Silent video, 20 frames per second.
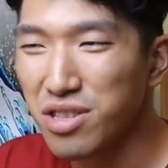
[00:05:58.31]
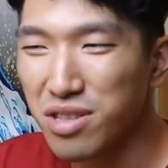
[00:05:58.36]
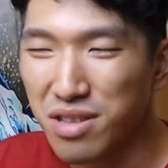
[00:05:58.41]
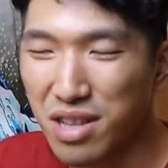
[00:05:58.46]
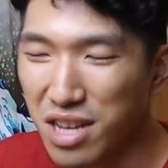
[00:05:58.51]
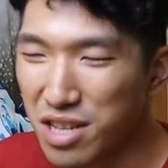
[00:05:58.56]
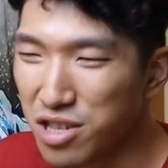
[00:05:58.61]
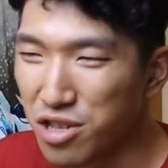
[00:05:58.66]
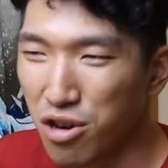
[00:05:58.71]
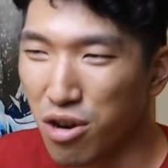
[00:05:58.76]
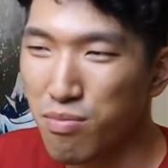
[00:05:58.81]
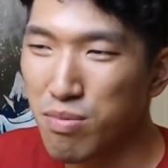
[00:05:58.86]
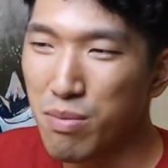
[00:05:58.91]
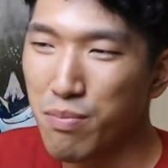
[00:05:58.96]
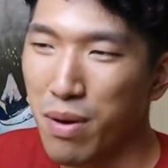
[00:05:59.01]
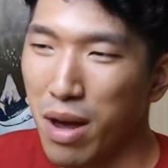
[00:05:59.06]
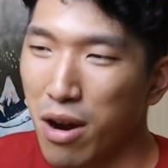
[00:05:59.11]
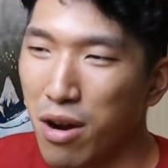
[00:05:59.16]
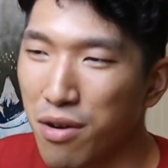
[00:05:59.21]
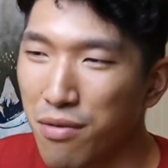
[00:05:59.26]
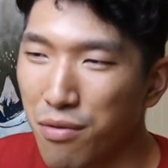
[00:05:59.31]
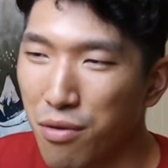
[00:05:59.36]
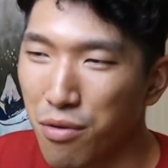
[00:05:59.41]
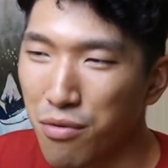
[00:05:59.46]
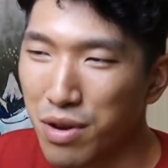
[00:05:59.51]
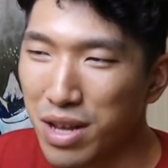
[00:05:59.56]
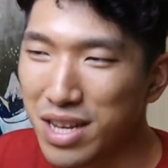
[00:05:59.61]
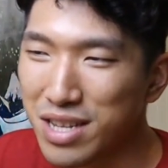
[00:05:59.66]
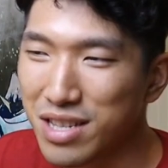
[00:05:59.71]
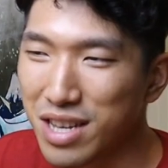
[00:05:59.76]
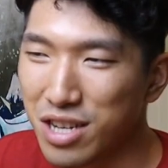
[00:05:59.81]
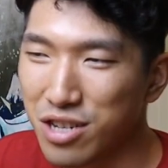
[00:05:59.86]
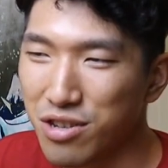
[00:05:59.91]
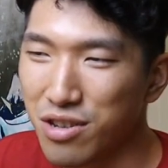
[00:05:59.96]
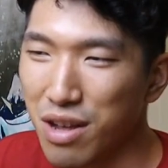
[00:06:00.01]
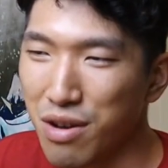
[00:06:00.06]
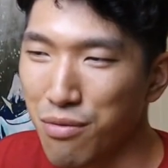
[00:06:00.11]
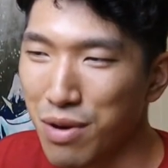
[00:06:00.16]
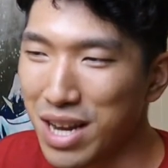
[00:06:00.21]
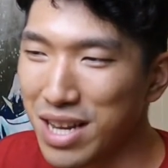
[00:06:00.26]
then start preparing for reading section
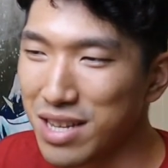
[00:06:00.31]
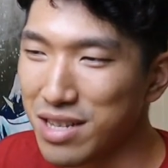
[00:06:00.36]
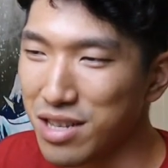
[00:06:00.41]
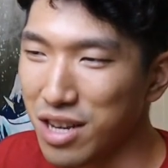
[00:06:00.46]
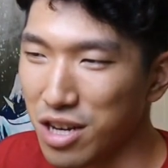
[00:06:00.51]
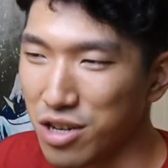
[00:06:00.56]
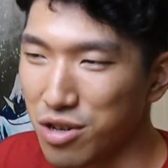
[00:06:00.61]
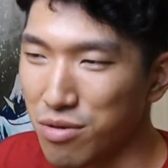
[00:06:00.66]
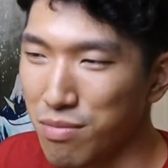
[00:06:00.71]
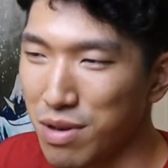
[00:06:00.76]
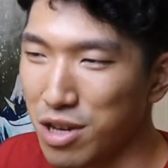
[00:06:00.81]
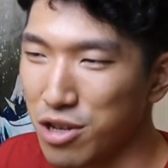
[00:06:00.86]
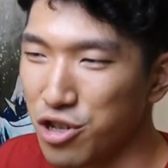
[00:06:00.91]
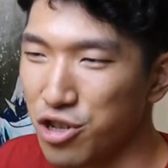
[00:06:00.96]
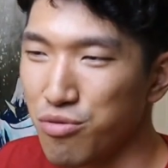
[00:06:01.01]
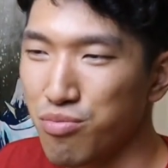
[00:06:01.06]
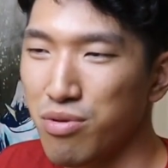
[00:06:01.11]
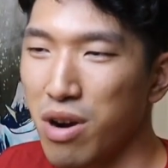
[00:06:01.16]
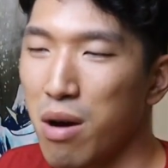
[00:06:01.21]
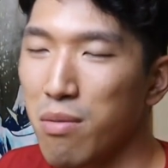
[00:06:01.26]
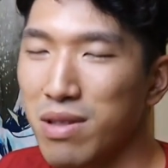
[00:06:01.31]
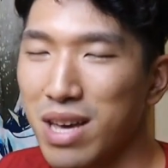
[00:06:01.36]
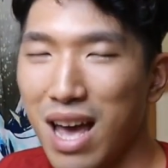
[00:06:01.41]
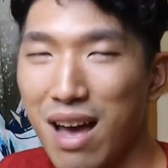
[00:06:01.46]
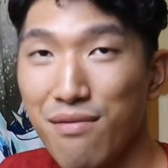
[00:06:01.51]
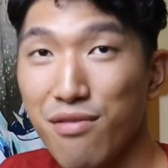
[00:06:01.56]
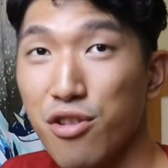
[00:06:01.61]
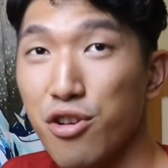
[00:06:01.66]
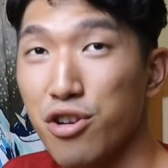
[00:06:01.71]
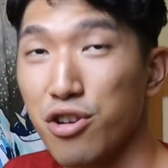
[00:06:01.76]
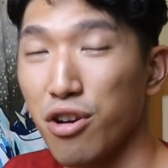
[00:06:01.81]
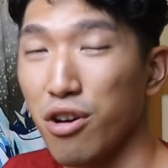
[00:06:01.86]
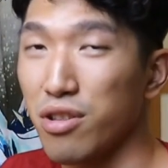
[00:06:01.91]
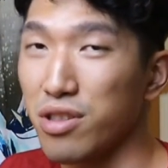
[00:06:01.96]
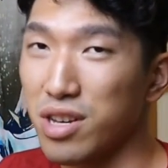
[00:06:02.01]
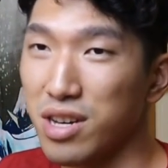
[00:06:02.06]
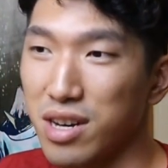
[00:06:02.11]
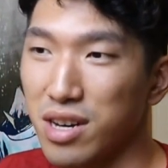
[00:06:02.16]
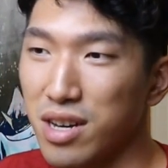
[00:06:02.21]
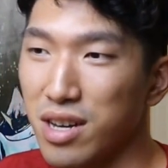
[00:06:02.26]
and writing section because you probably have learned all
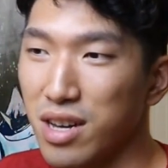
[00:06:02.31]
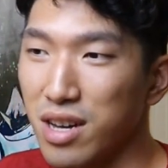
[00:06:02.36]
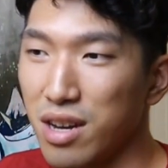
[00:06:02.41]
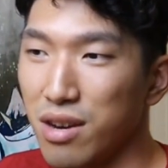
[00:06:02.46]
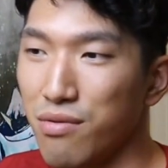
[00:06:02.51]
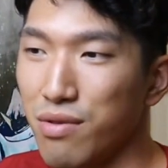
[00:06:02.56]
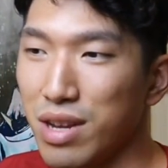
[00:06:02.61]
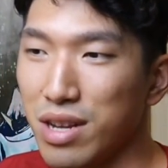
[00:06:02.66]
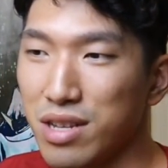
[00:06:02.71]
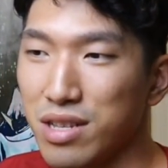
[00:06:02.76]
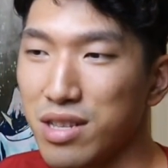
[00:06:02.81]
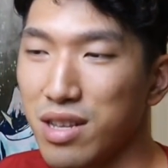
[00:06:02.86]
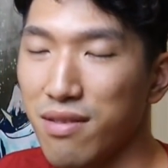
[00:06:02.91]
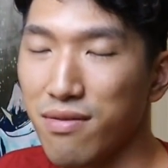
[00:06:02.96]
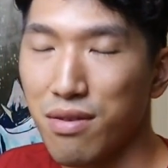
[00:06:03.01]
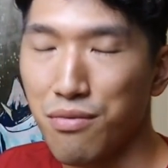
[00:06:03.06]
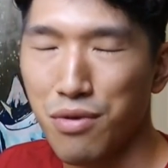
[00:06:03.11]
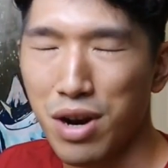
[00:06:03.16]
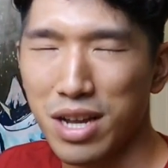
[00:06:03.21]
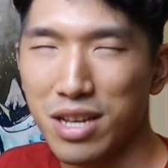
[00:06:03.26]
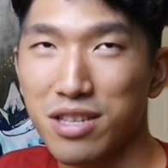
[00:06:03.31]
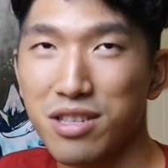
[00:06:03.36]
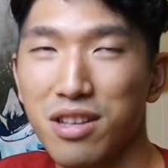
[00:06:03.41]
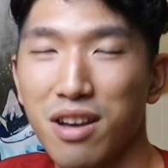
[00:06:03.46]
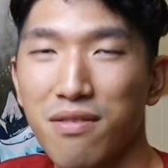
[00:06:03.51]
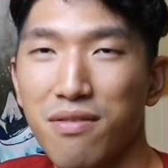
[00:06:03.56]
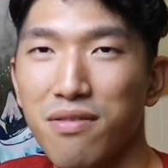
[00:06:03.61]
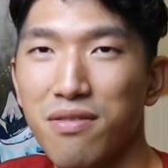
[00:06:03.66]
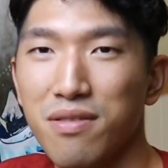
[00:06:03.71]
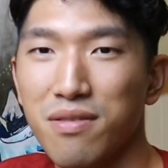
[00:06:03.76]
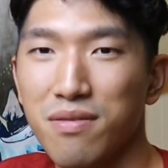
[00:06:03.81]
the reading stuff and writing stuff